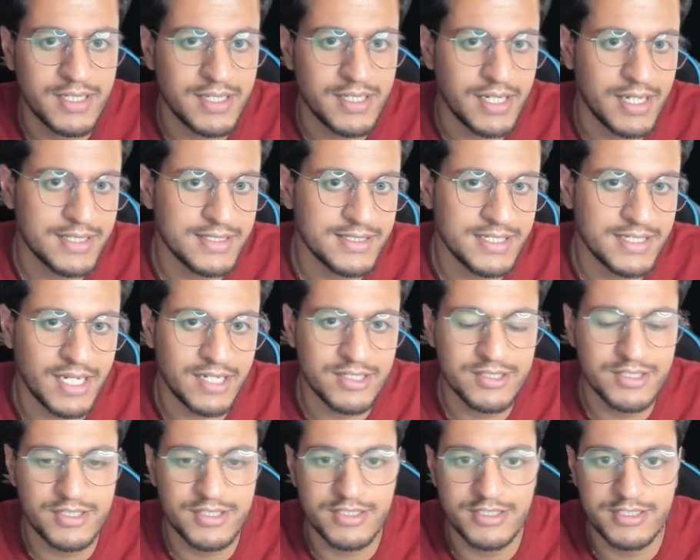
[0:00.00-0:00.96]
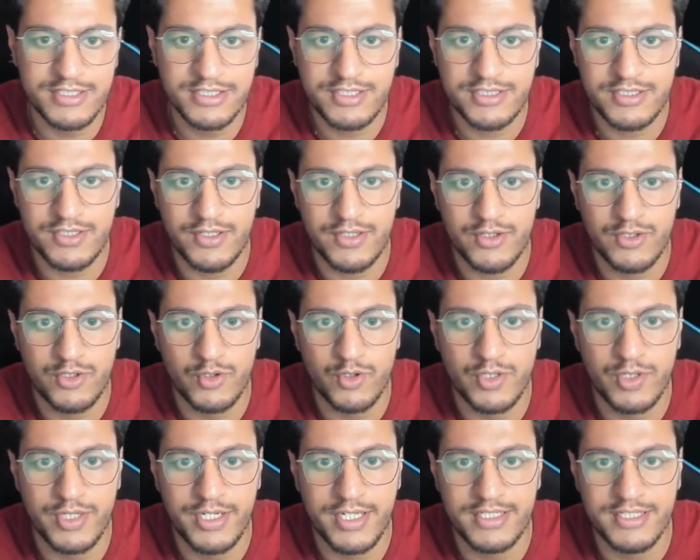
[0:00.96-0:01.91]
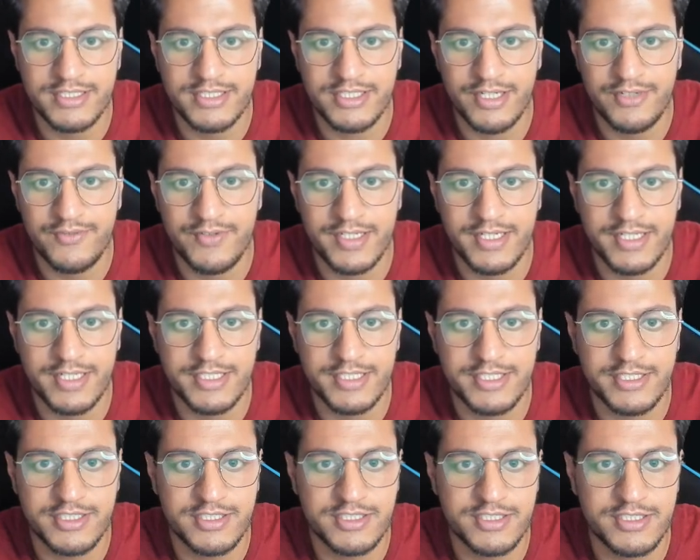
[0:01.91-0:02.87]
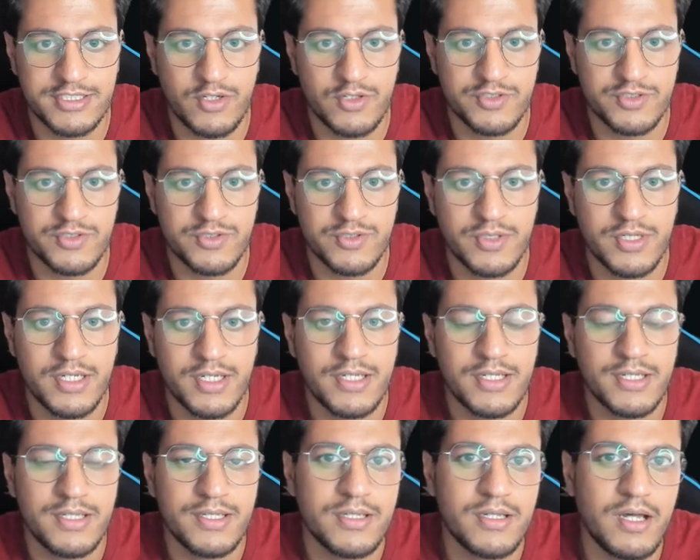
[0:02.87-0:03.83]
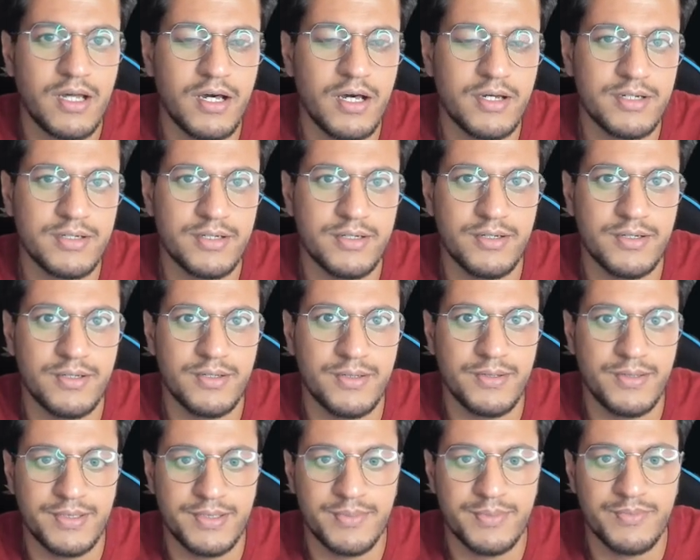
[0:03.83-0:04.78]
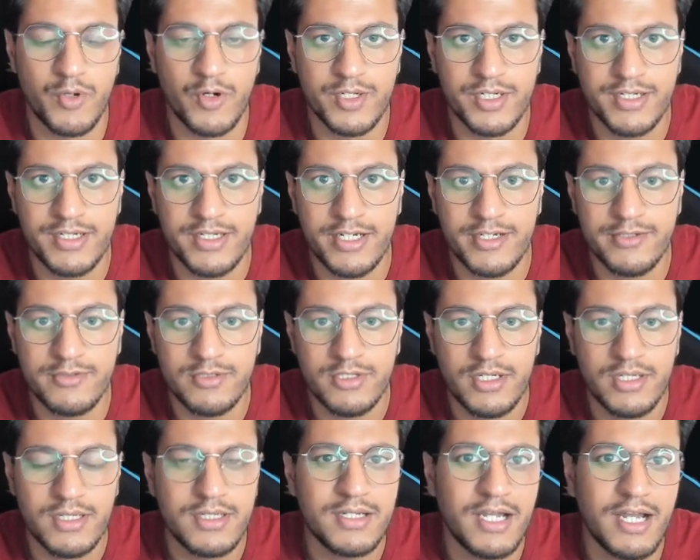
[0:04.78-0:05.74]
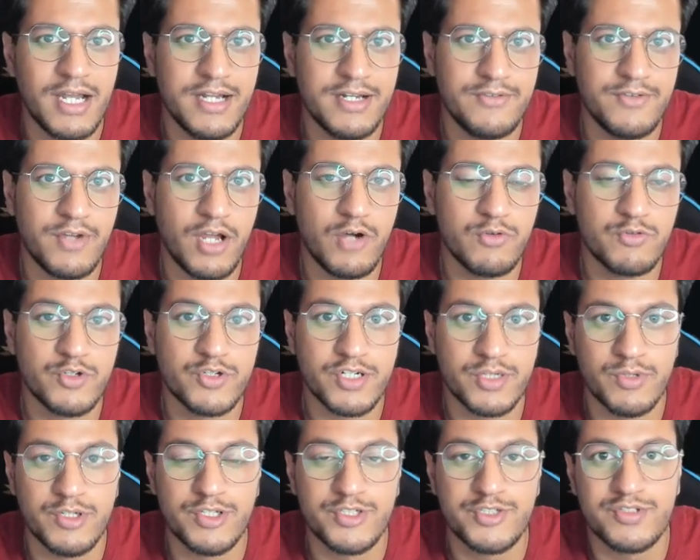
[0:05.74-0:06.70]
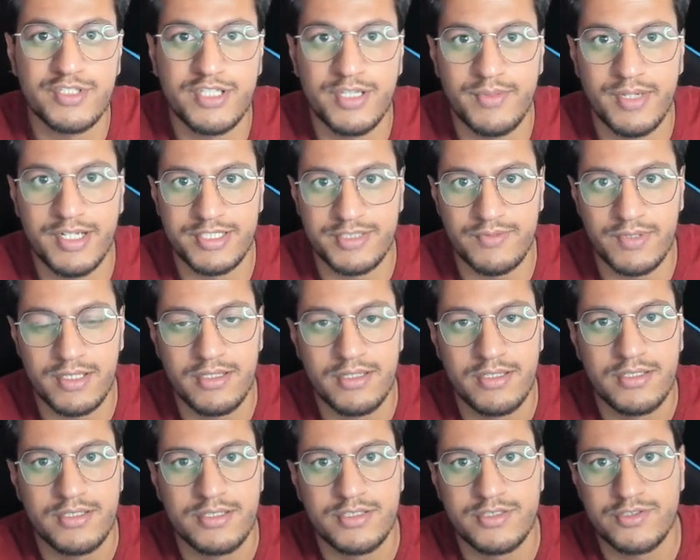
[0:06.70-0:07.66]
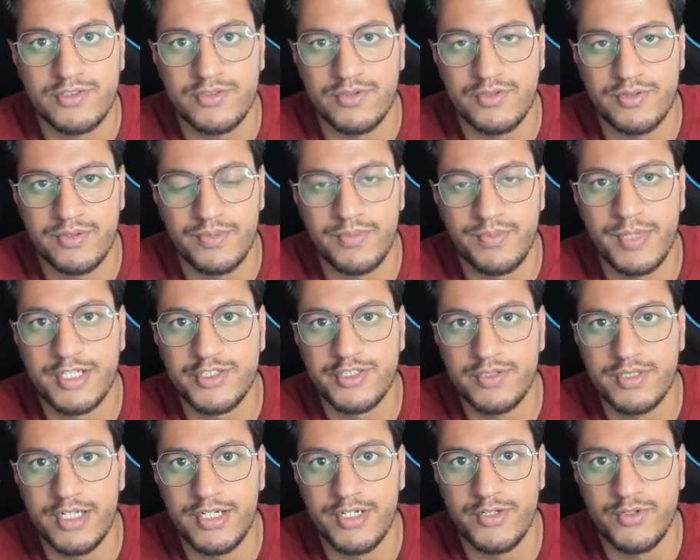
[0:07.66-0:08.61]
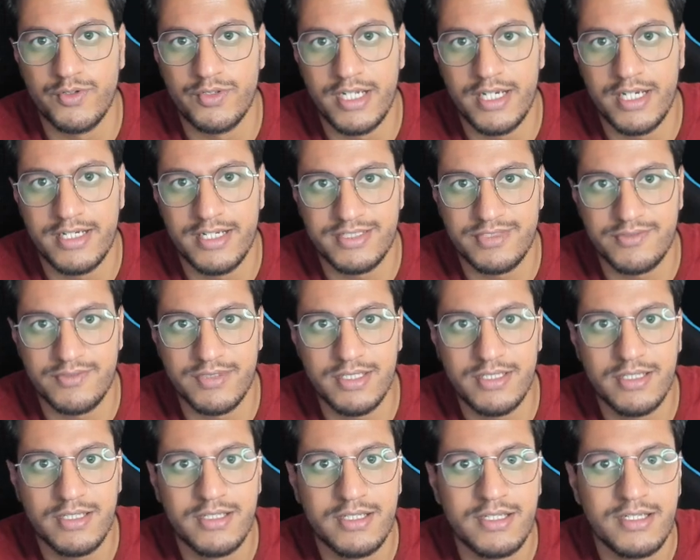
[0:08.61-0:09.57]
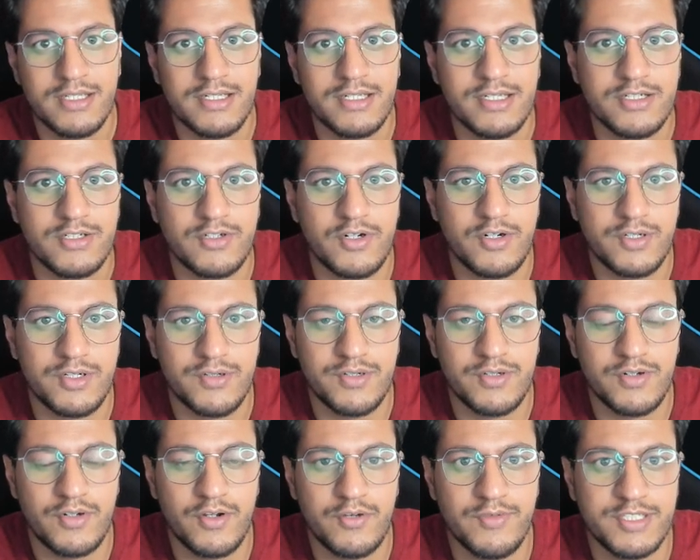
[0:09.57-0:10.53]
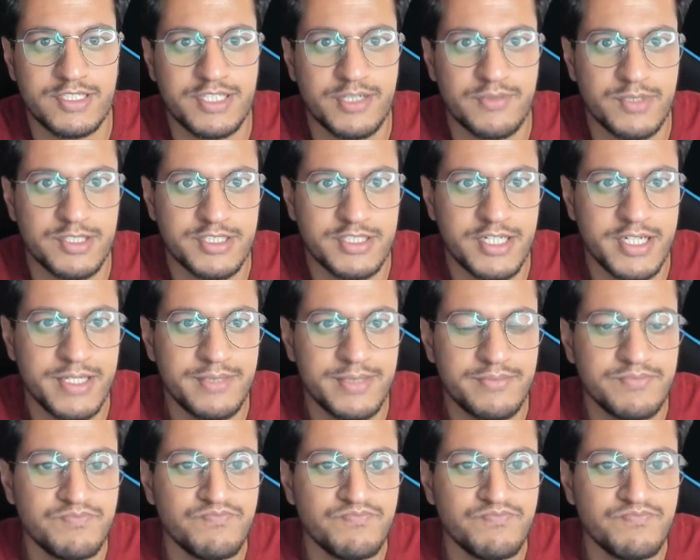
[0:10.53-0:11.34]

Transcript: and then another is uh, CoreDNS configurations also are uh, important now and how to troubleshoot them as well so make sure that you know that as well not not wasting much time